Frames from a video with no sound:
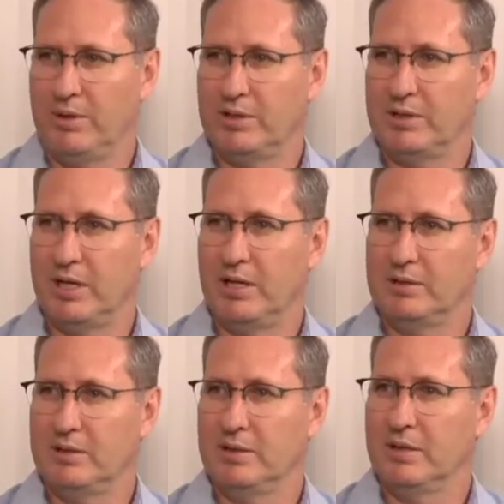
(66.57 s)
in the
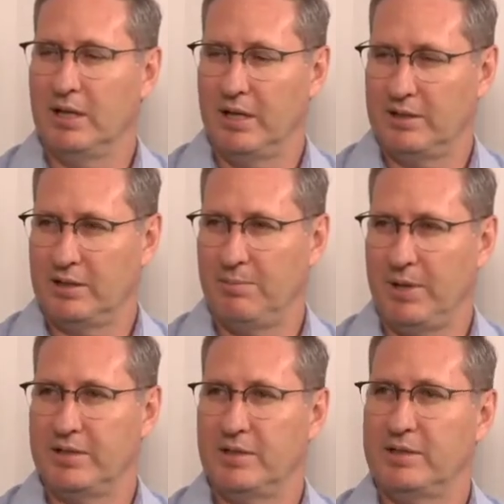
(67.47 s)
state and its
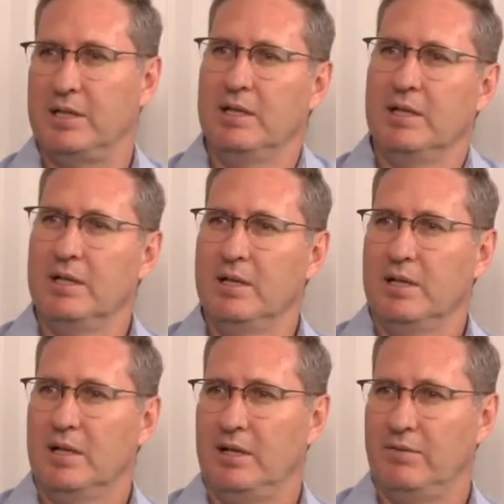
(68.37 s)
capacity.
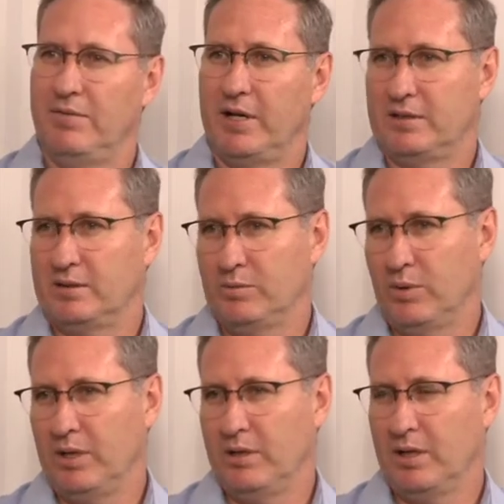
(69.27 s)
And in fact,
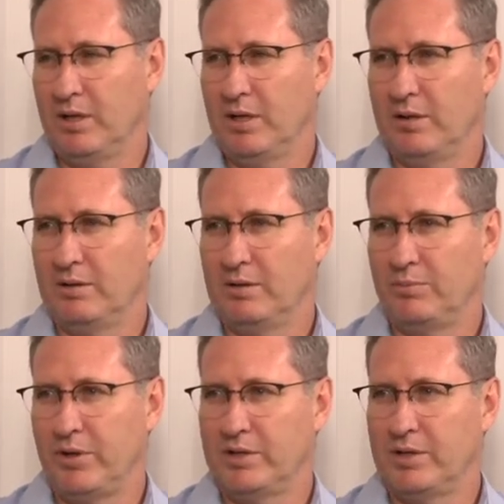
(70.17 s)
when uh,
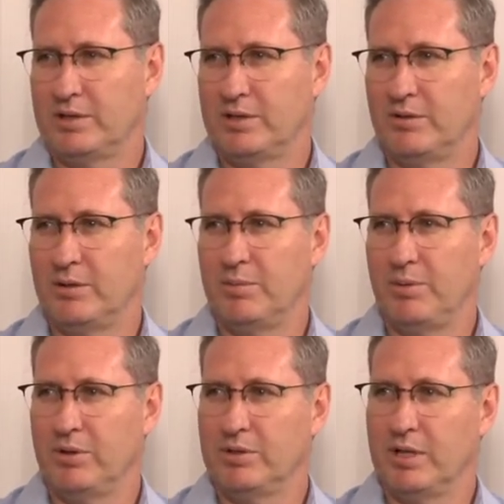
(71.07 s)
President Cyril
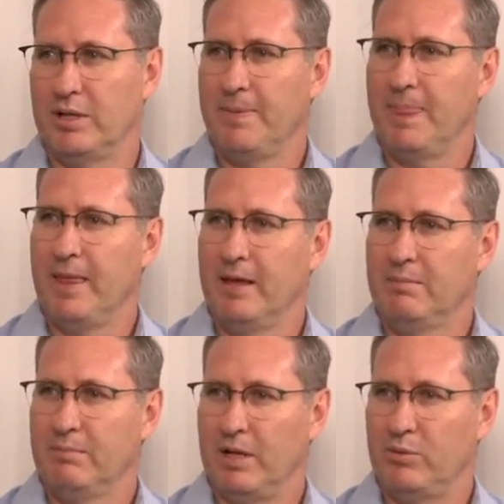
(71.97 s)
Ramaphosa
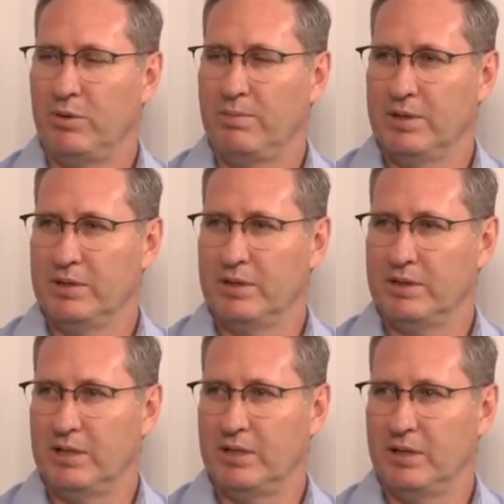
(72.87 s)
met with
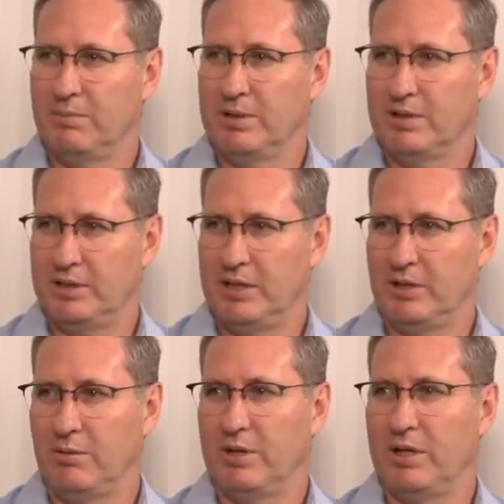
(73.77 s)
business at the Business
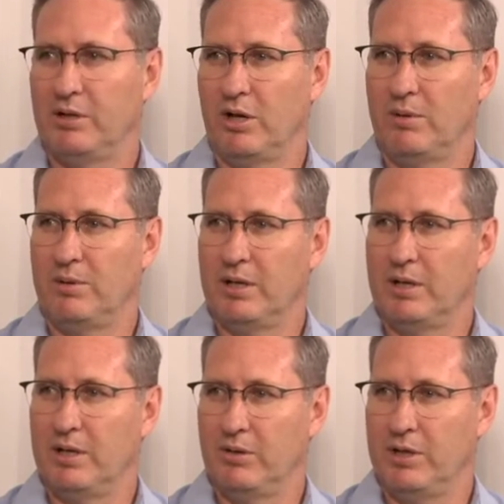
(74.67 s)
Economic in Durban
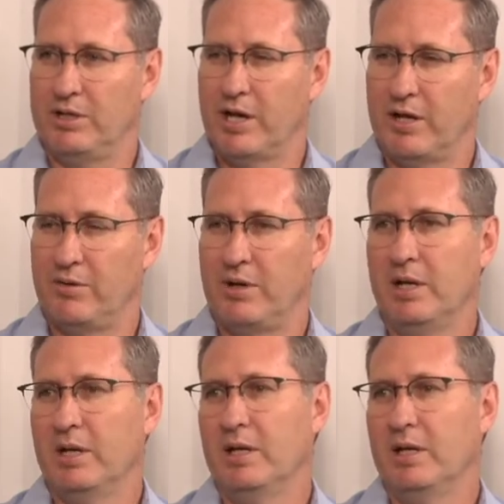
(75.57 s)
in early January,